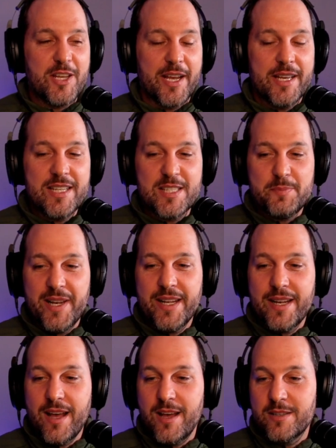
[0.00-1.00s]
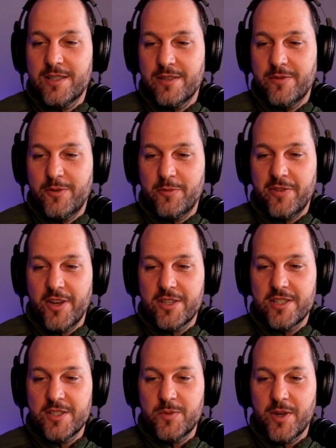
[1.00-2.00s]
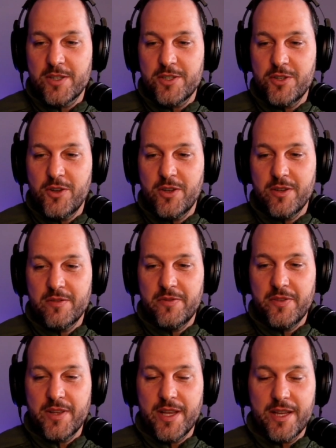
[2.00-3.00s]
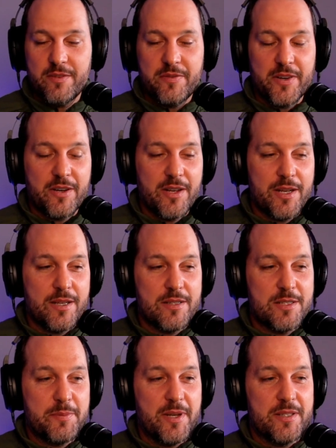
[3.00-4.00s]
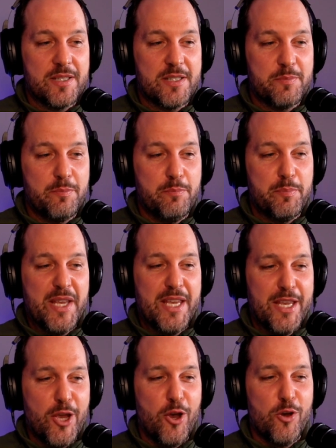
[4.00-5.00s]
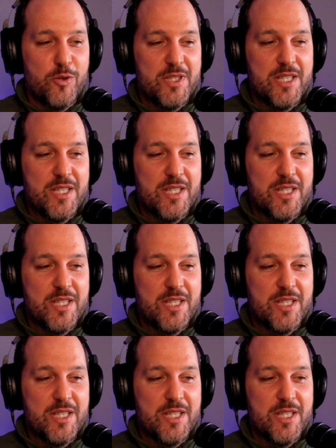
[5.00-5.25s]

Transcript: So I'm going to spell it out for folks as well, so they can figure out how to spell it. It's Poduty.